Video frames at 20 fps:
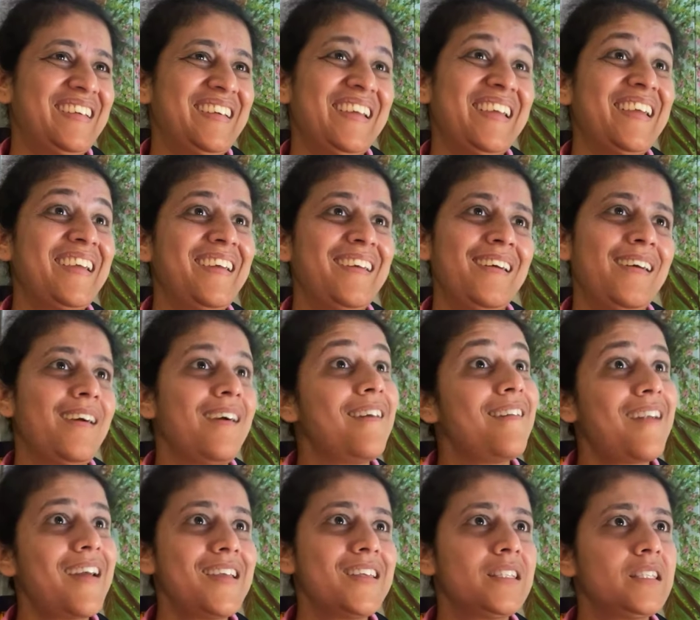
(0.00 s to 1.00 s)
Okay.
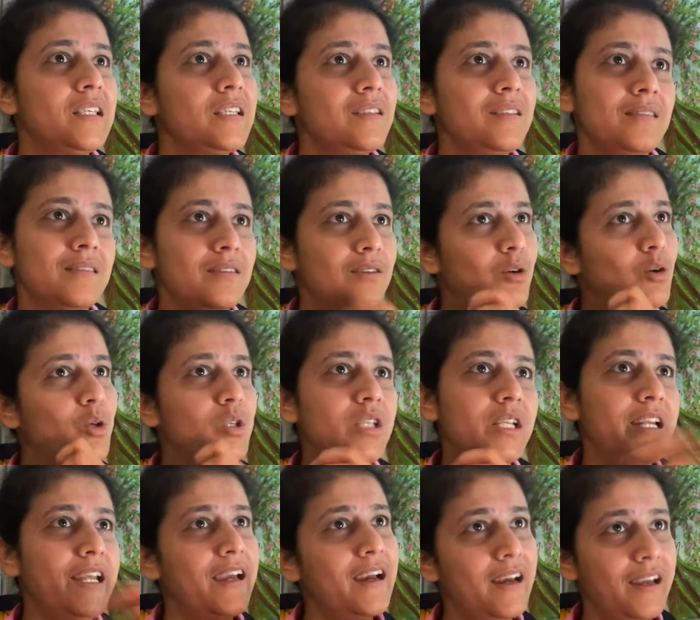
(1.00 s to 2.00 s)
Rice is
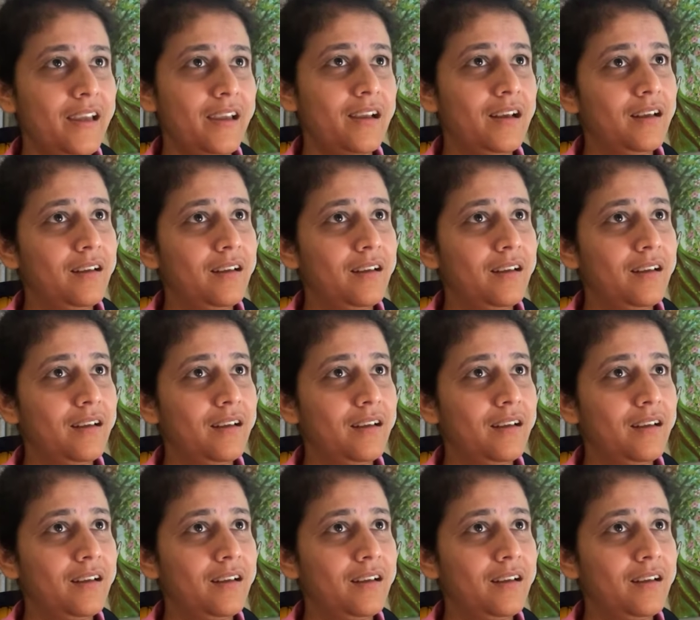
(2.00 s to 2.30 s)
khujli aayega.